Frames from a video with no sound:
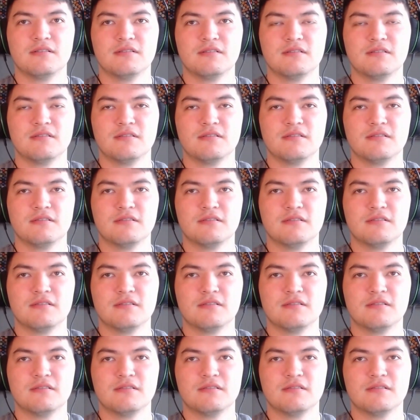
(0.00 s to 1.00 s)

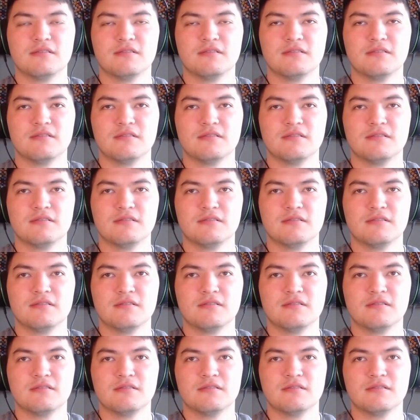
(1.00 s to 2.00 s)

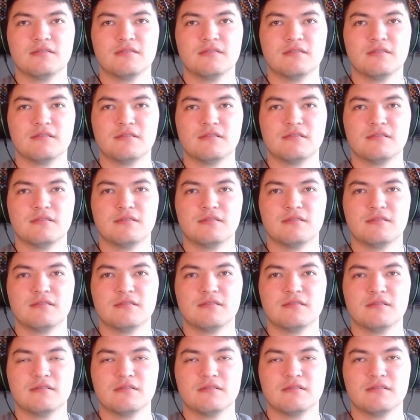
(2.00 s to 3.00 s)

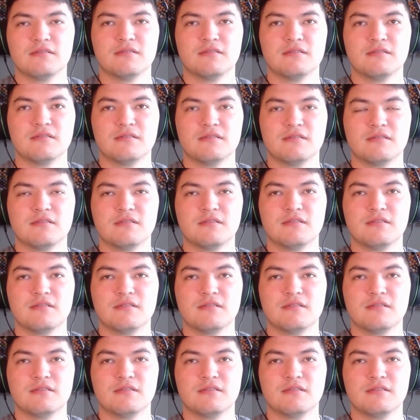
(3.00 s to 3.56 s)
(not speaking)